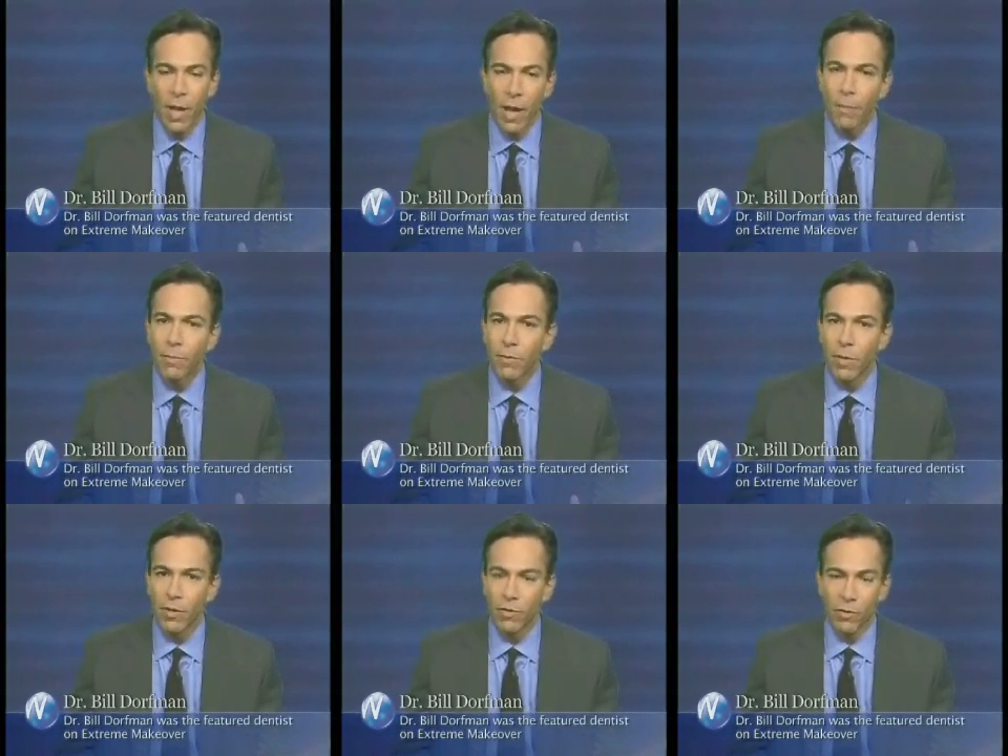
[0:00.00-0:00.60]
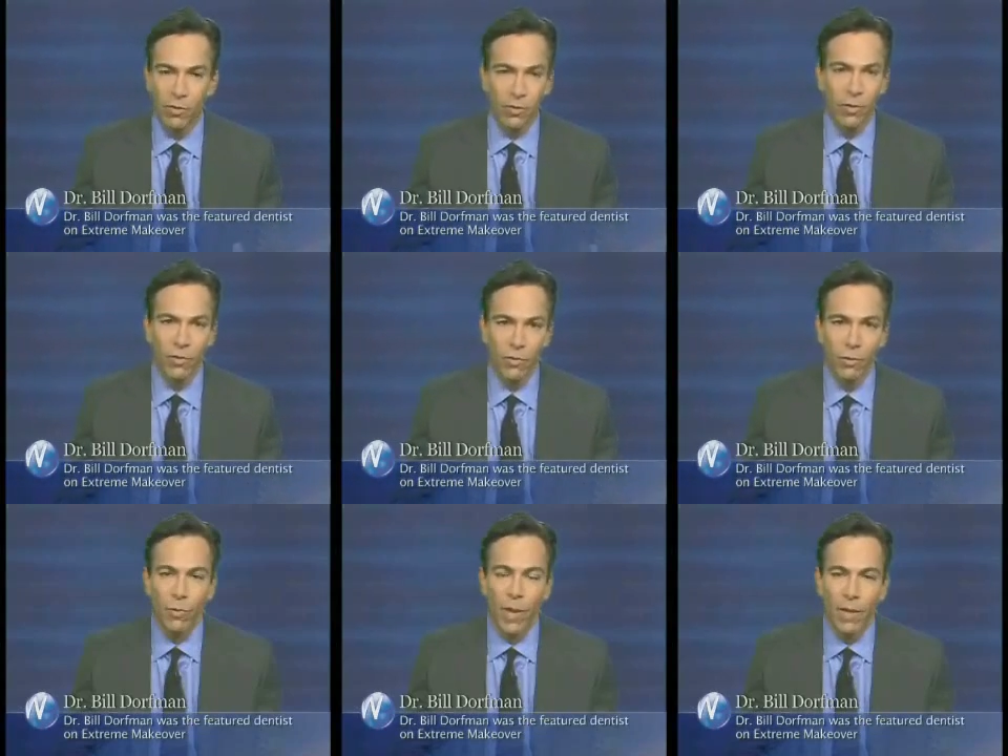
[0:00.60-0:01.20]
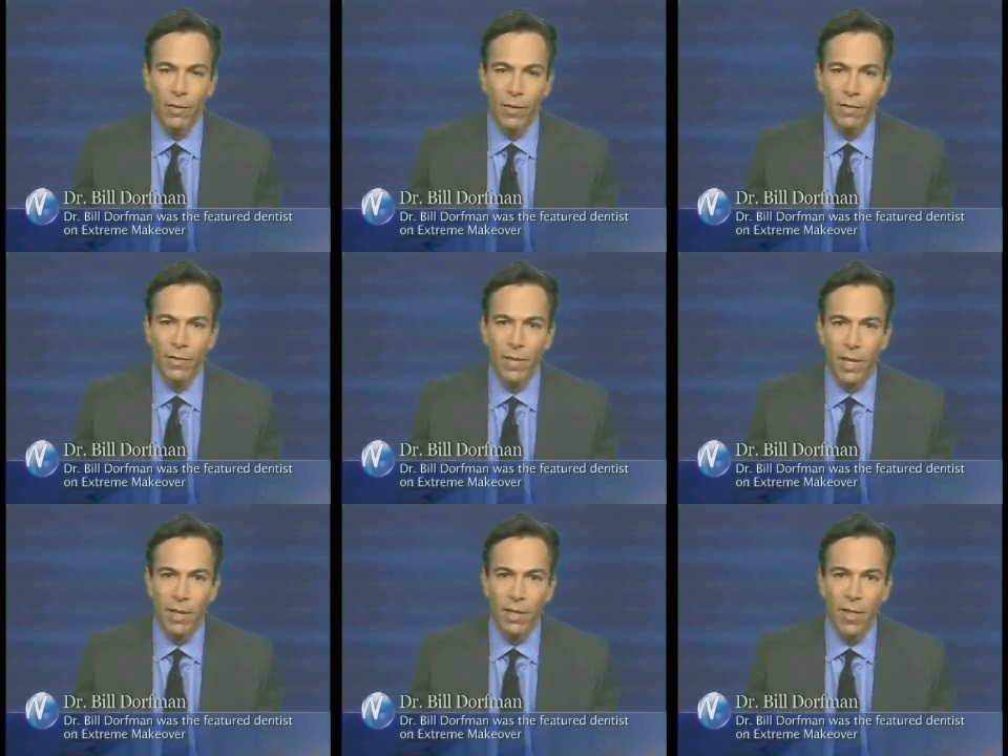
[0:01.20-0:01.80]
gum tissue to surround the
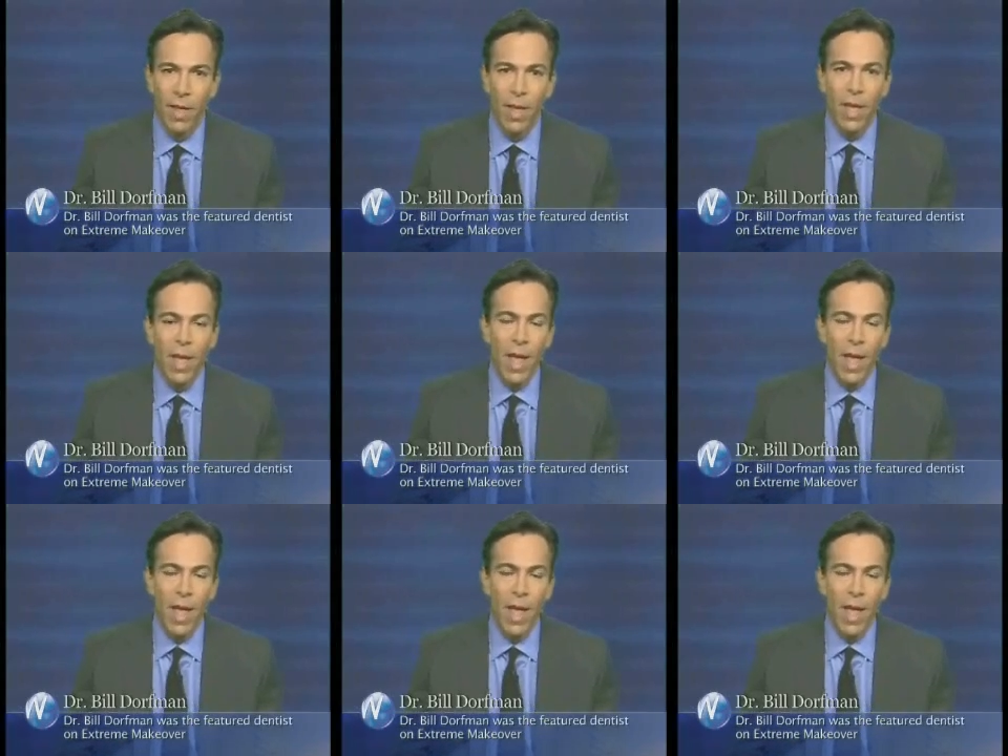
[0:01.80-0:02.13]
teeth.